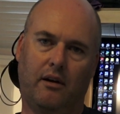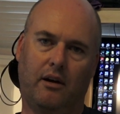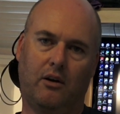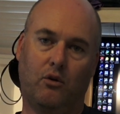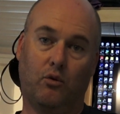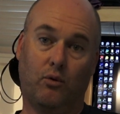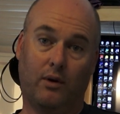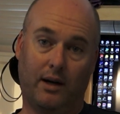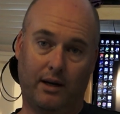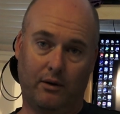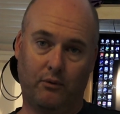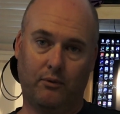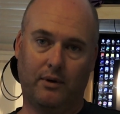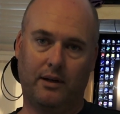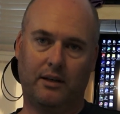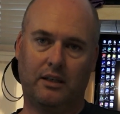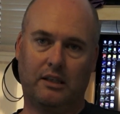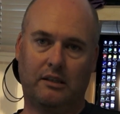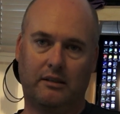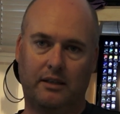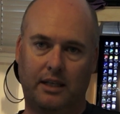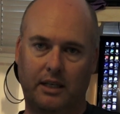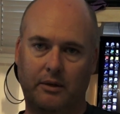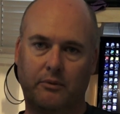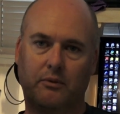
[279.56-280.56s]
quite
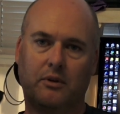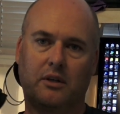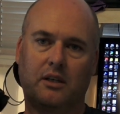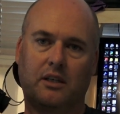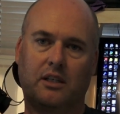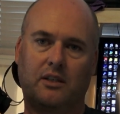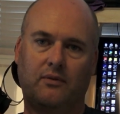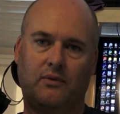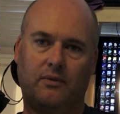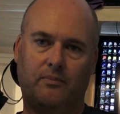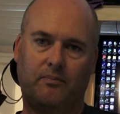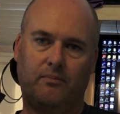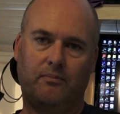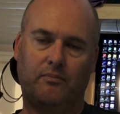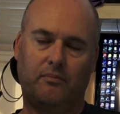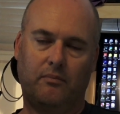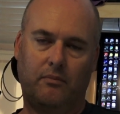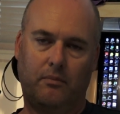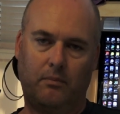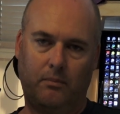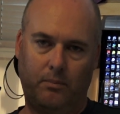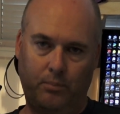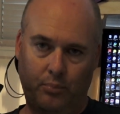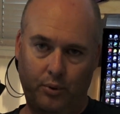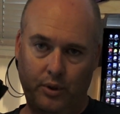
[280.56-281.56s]
well. It works
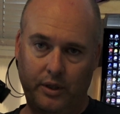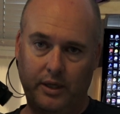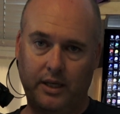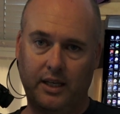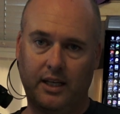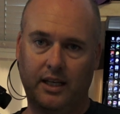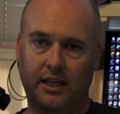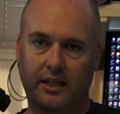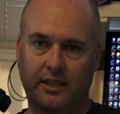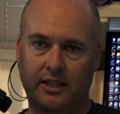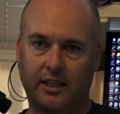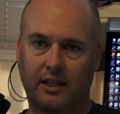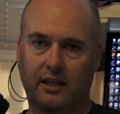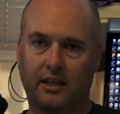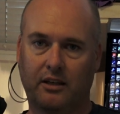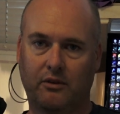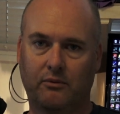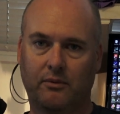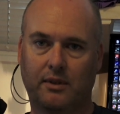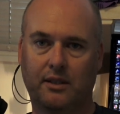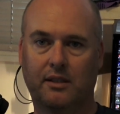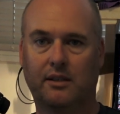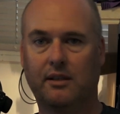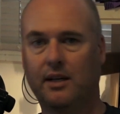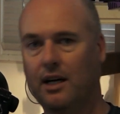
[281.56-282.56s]
pretty darn
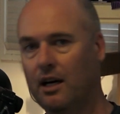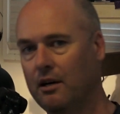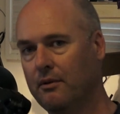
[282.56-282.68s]
well.